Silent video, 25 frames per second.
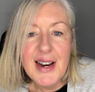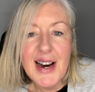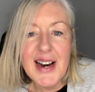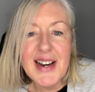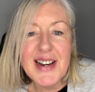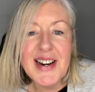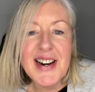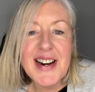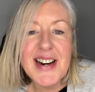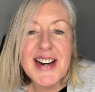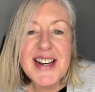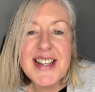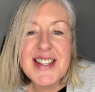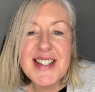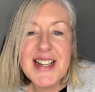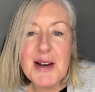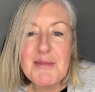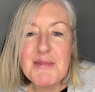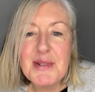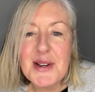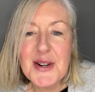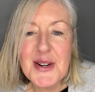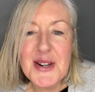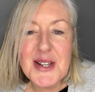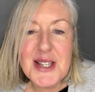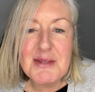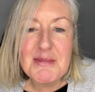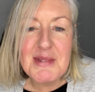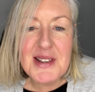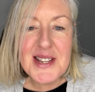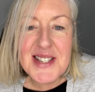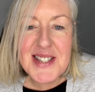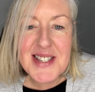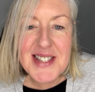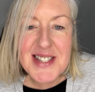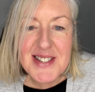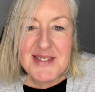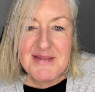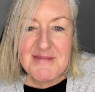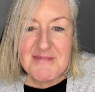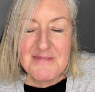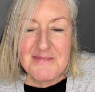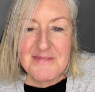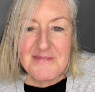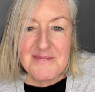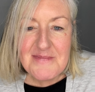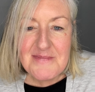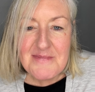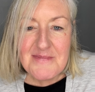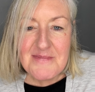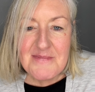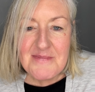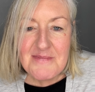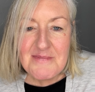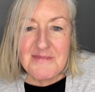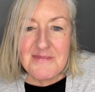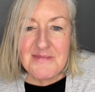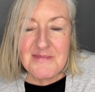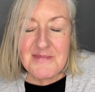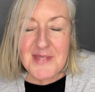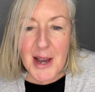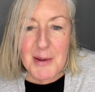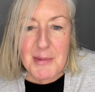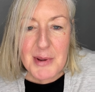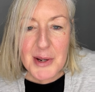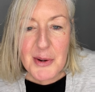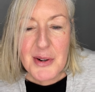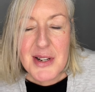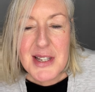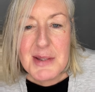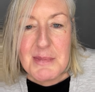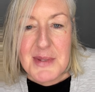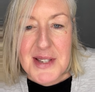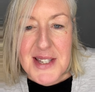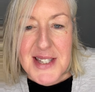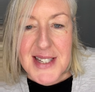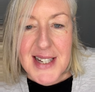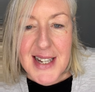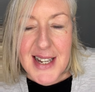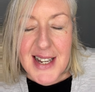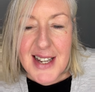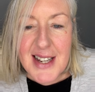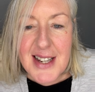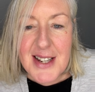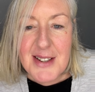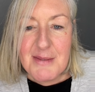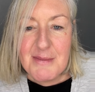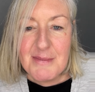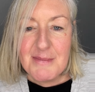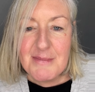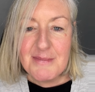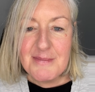Hi guys, happy Christmas. Happy Christmas Day.